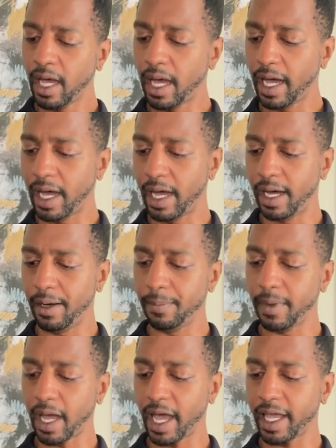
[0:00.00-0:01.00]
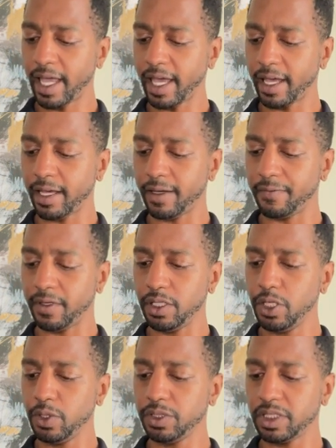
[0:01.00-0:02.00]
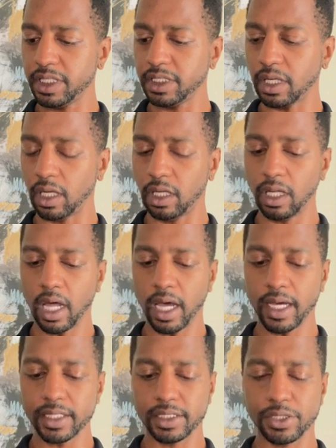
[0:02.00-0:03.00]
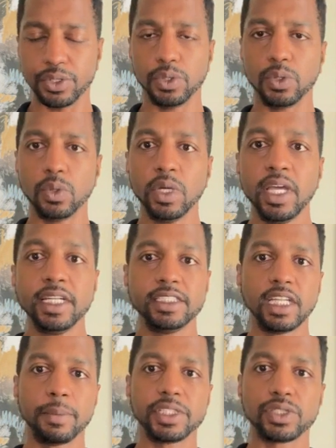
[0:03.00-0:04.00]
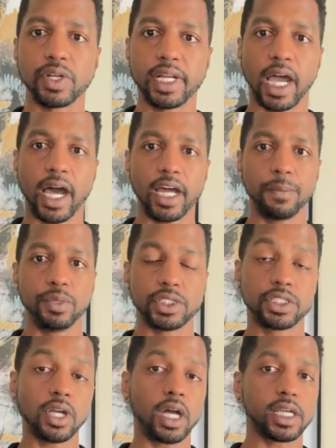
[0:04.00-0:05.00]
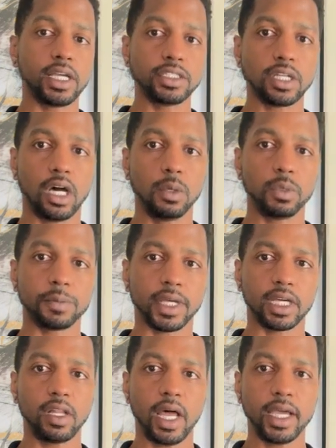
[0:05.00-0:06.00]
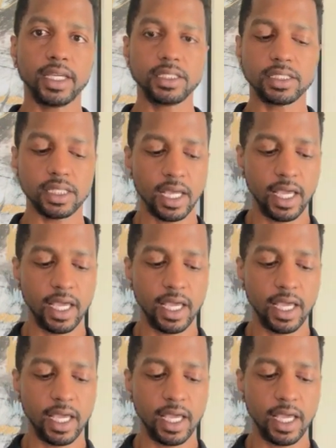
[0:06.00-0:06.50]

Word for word: I have used these a lot to demonstrate how to put stockings on with my clients,